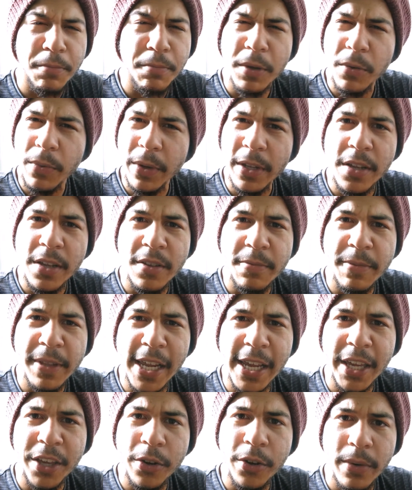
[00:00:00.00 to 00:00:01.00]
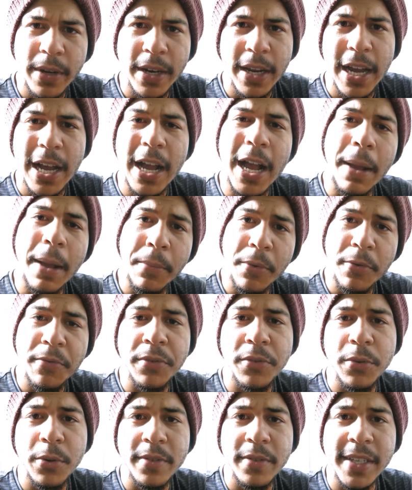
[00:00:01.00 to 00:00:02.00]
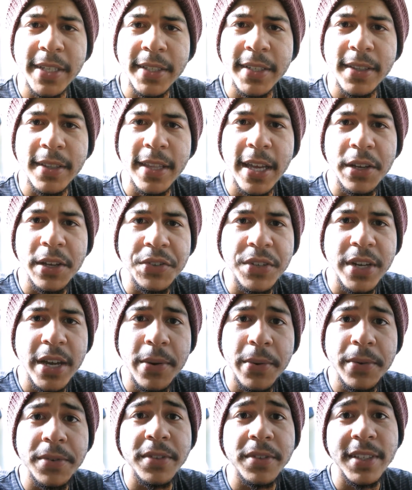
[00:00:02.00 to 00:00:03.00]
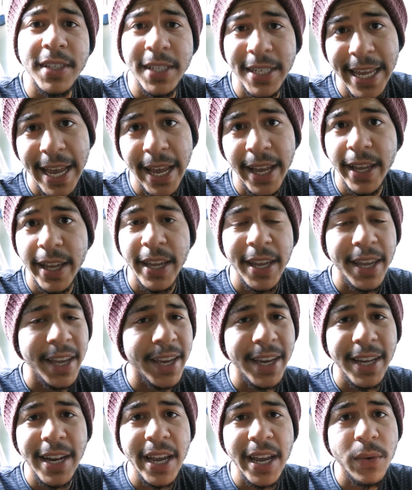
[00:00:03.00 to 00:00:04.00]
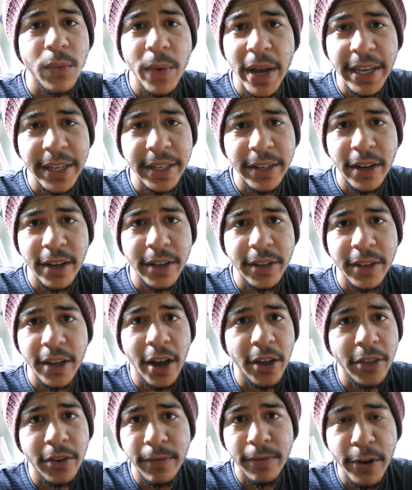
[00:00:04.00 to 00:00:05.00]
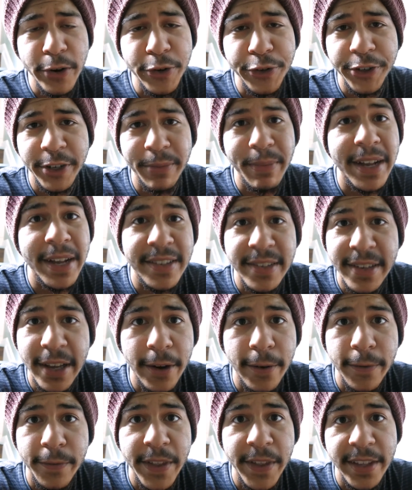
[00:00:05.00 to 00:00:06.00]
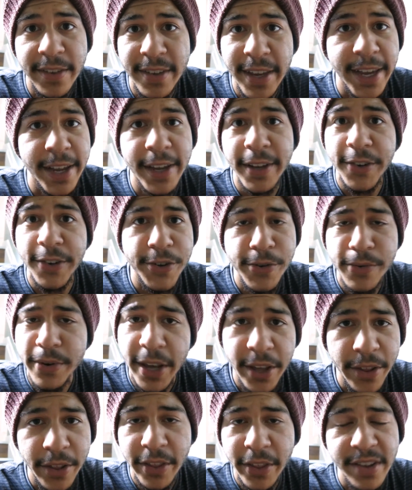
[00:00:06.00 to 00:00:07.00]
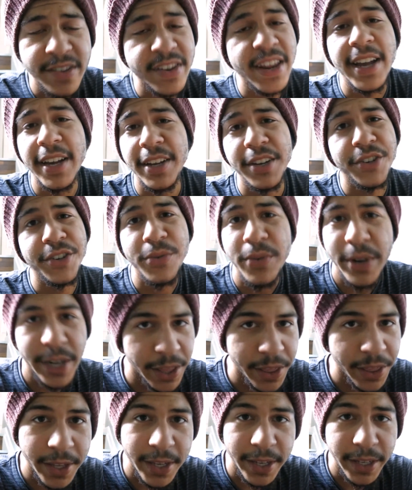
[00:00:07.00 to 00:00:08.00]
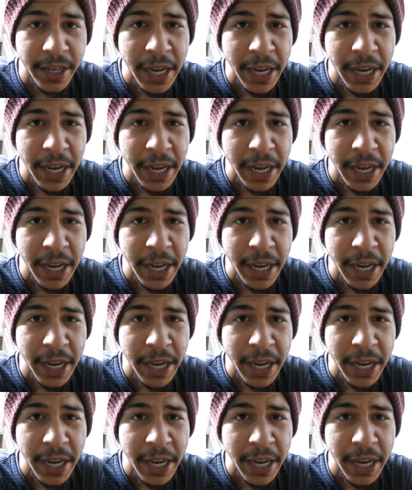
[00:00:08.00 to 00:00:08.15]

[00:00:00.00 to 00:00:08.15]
Be willing to be like, you know what, I'm moving towards that 10,000 hours today, and I ain't waiting on the other version of myself that's not gonna do anything.